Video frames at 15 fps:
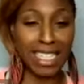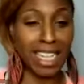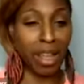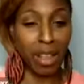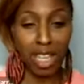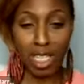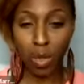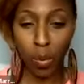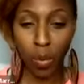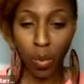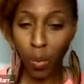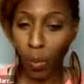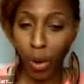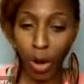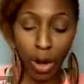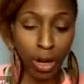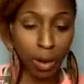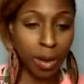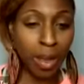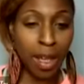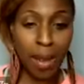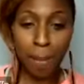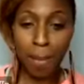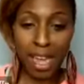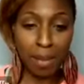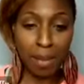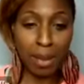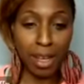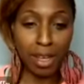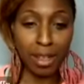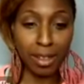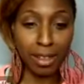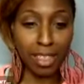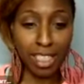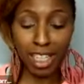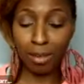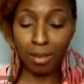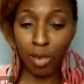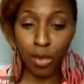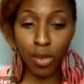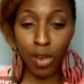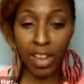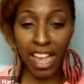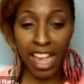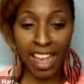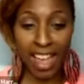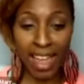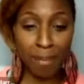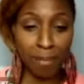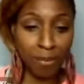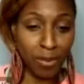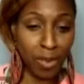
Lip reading: They just work, pay the bills, keep roof over your head,